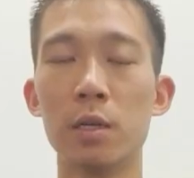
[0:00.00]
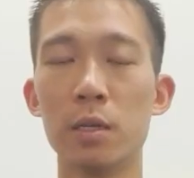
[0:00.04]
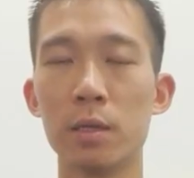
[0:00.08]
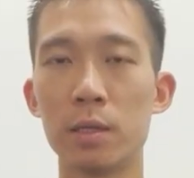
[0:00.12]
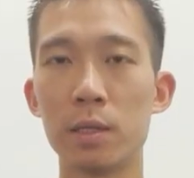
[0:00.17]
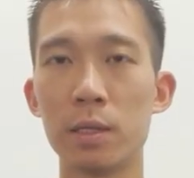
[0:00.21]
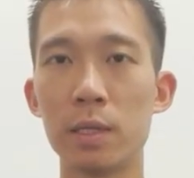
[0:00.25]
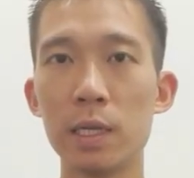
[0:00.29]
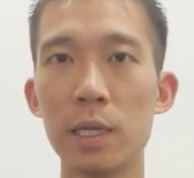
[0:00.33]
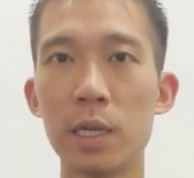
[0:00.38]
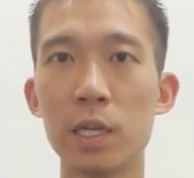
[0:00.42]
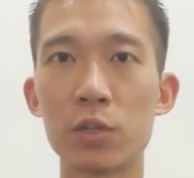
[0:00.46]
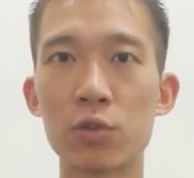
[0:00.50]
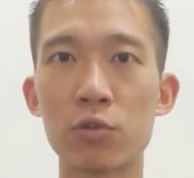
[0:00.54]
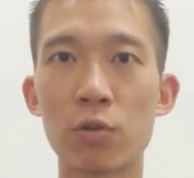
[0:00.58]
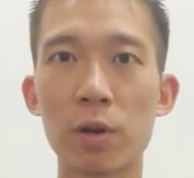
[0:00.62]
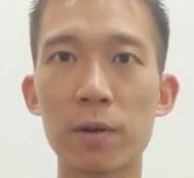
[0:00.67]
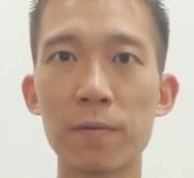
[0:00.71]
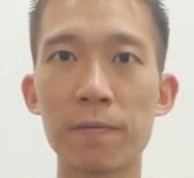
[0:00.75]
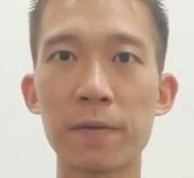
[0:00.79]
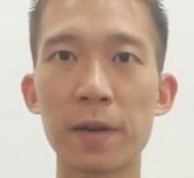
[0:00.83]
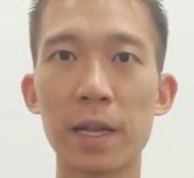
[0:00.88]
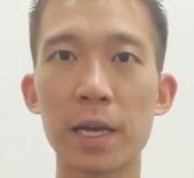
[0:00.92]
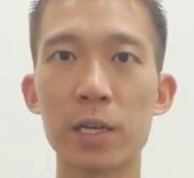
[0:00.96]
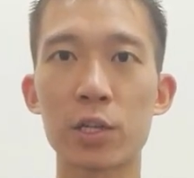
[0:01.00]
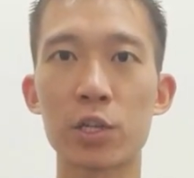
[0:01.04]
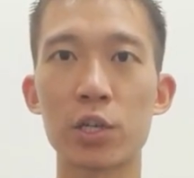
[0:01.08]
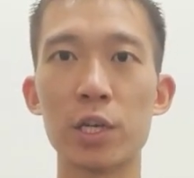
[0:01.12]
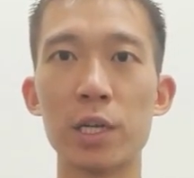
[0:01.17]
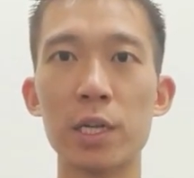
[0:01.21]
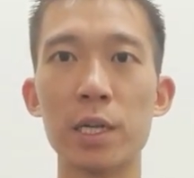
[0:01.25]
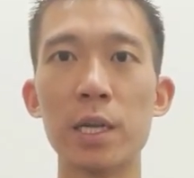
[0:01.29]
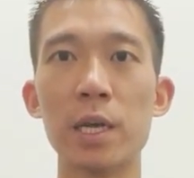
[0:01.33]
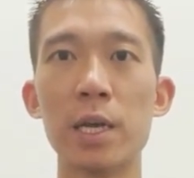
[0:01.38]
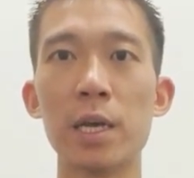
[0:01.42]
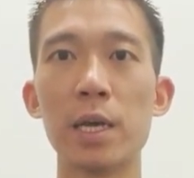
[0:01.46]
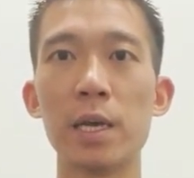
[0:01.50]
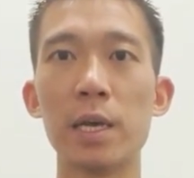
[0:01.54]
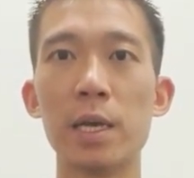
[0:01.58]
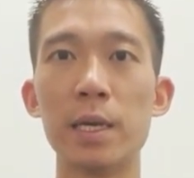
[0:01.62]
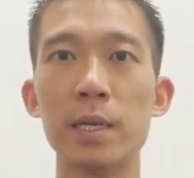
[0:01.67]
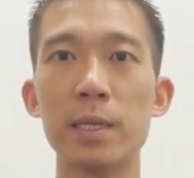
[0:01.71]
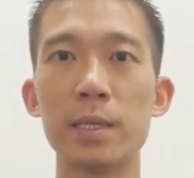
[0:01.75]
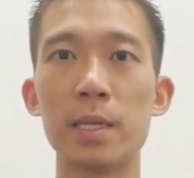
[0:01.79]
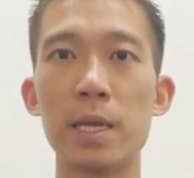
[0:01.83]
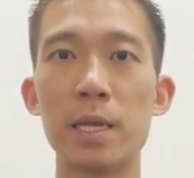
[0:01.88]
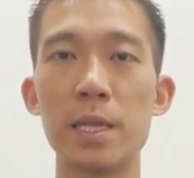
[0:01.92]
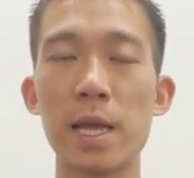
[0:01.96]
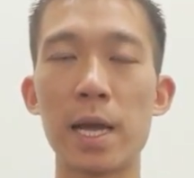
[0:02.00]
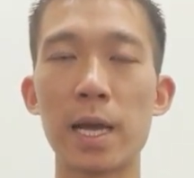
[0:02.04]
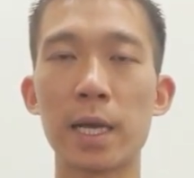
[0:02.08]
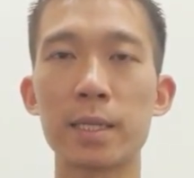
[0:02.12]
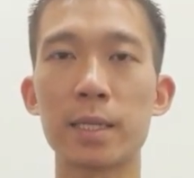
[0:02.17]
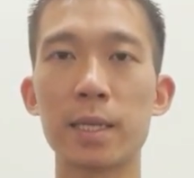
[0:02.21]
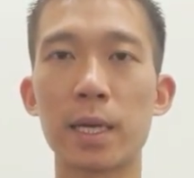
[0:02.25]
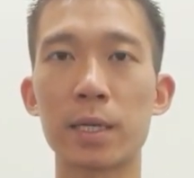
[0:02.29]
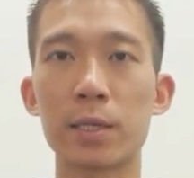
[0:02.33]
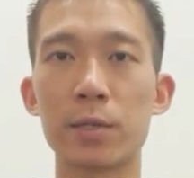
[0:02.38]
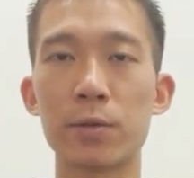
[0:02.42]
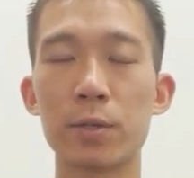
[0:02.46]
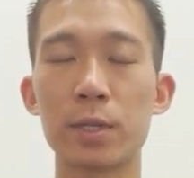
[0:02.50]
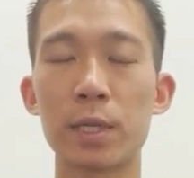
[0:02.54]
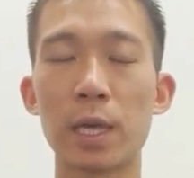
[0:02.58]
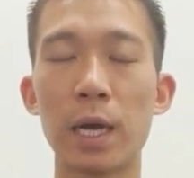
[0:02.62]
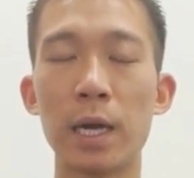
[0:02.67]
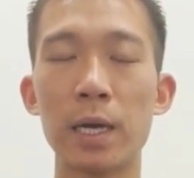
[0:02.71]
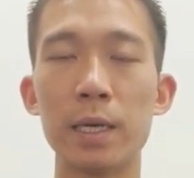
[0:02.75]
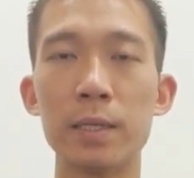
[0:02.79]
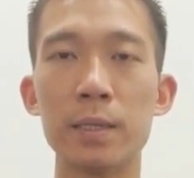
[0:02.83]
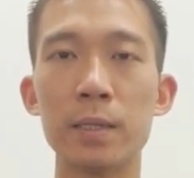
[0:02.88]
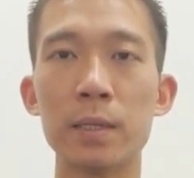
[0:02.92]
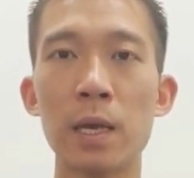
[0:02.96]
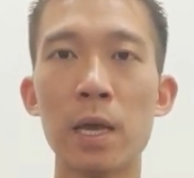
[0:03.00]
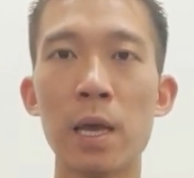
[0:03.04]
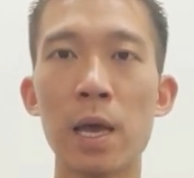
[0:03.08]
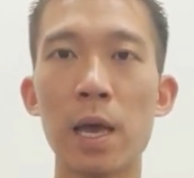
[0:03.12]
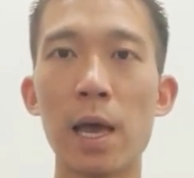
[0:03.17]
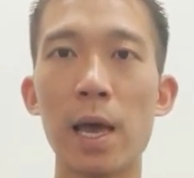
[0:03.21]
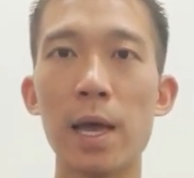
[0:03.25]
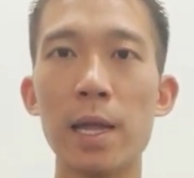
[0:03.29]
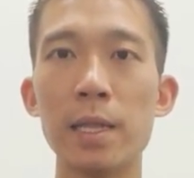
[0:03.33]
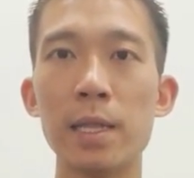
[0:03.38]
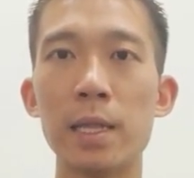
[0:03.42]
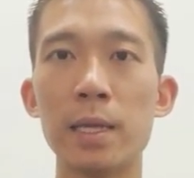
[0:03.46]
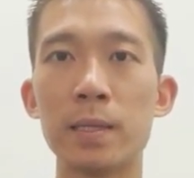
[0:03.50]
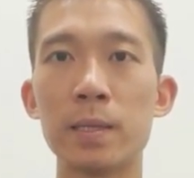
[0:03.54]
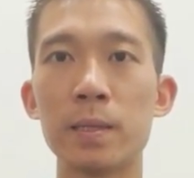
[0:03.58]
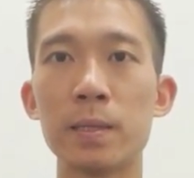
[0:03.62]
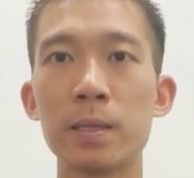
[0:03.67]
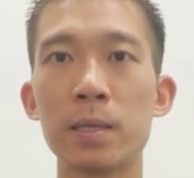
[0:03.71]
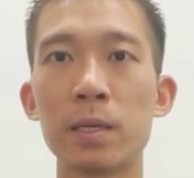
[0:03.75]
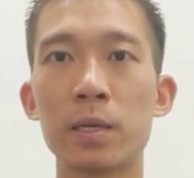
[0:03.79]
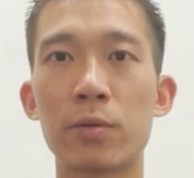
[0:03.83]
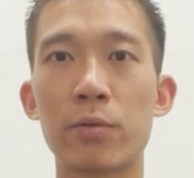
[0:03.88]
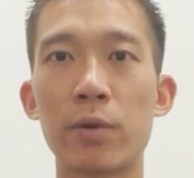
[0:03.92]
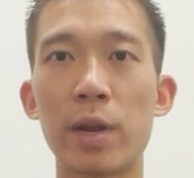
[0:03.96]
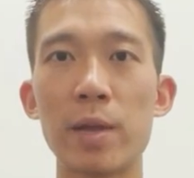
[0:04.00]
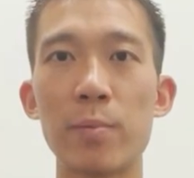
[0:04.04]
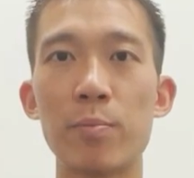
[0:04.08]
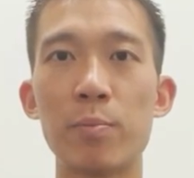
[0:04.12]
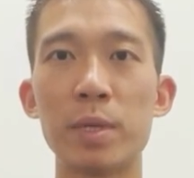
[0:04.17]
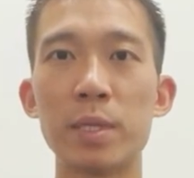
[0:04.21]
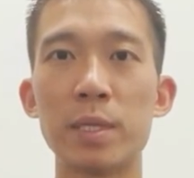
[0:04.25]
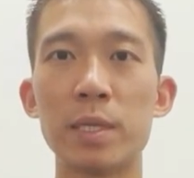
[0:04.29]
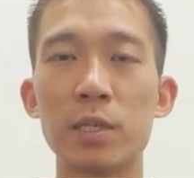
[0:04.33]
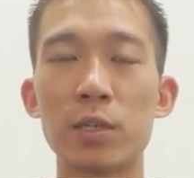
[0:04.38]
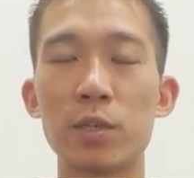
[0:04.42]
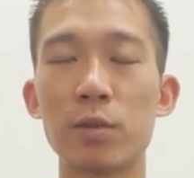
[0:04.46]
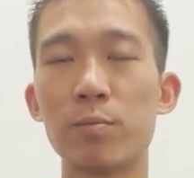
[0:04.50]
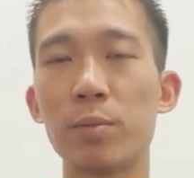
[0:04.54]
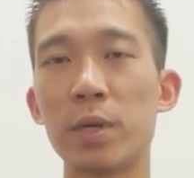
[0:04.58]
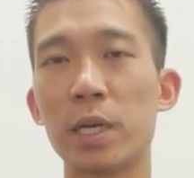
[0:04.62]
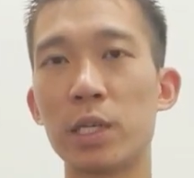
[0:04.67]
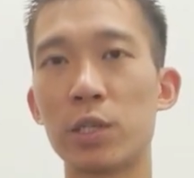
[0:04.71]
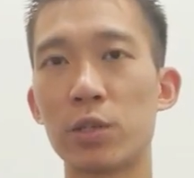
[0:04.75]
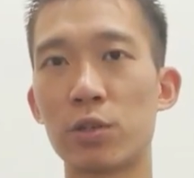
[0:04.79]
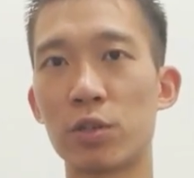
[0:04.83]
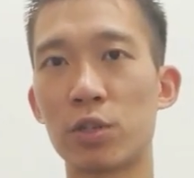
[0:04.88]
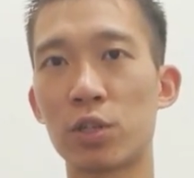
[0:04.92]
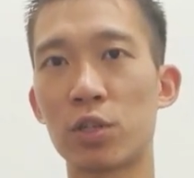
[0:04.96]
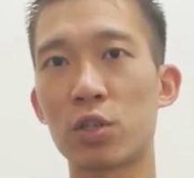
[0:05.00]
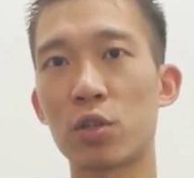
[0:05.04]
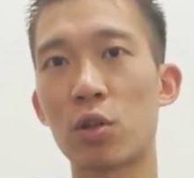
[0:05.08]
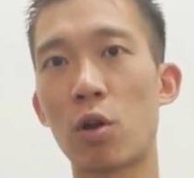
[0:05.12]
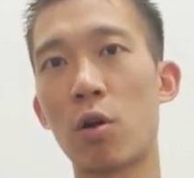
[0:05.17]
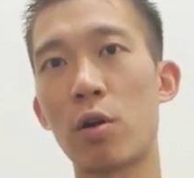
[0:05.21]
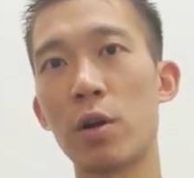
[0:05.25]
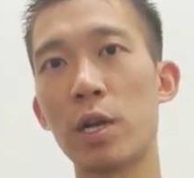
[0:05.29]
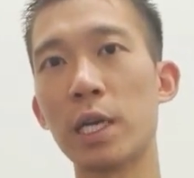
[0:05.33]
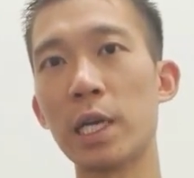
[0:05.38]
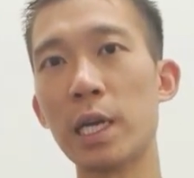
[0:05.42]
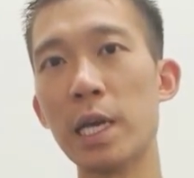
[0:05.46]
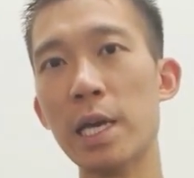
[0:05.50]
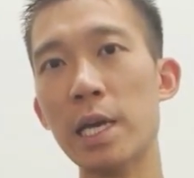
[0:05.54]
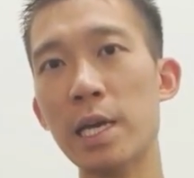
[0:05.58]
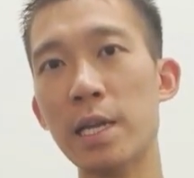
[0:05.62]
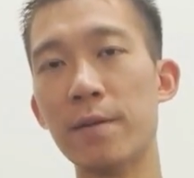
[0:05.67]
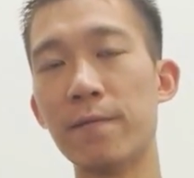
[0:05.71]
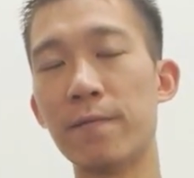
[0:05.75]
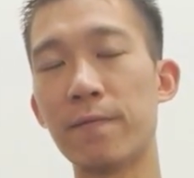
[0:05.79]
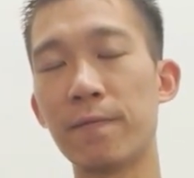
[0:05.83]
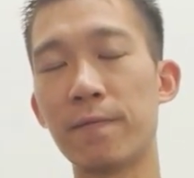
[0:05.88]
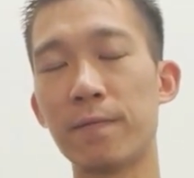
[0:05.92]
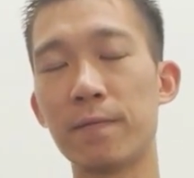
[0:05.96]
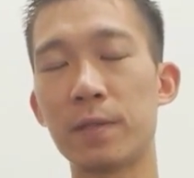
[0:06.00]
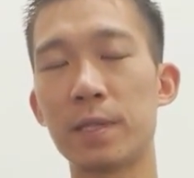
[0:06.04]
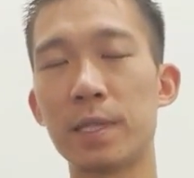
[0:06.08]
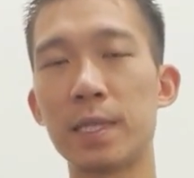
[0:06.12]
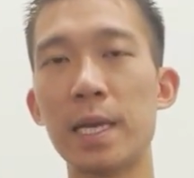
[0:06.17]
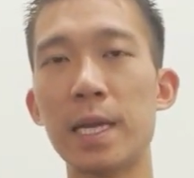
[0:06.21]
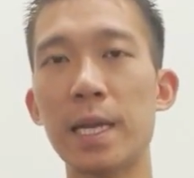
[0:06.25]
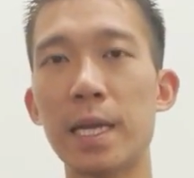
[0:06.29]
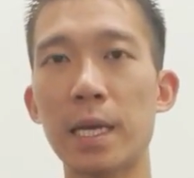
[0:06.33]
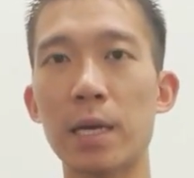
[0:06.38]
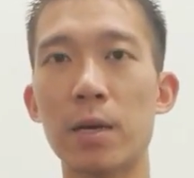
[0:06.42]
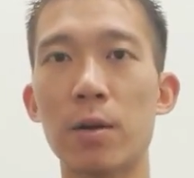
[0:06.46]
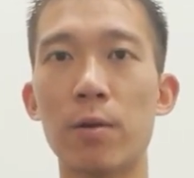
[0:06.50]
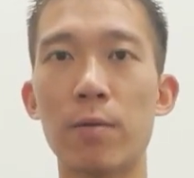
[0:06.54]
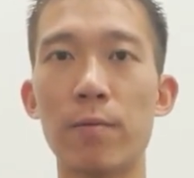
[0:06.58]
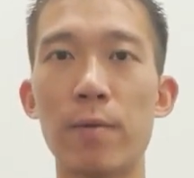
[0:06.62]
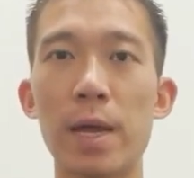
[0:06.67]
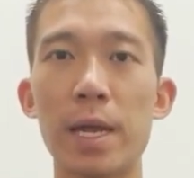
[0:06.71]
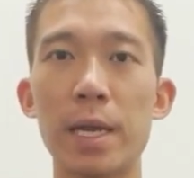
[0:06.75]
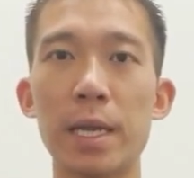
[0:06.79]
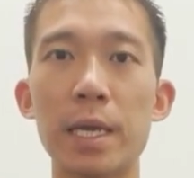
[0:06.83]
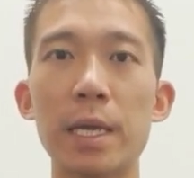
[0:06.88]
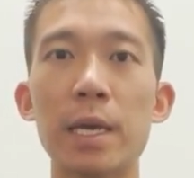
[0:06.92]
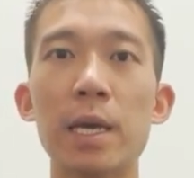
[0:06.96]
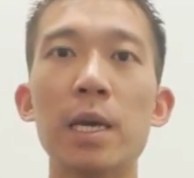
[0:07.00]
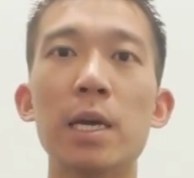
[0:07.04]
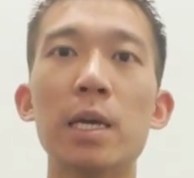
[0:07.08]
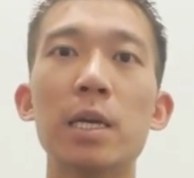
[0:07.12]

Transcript: Seated trunk flexion is the next exercise, and this is a great position because you're starting in sitting already.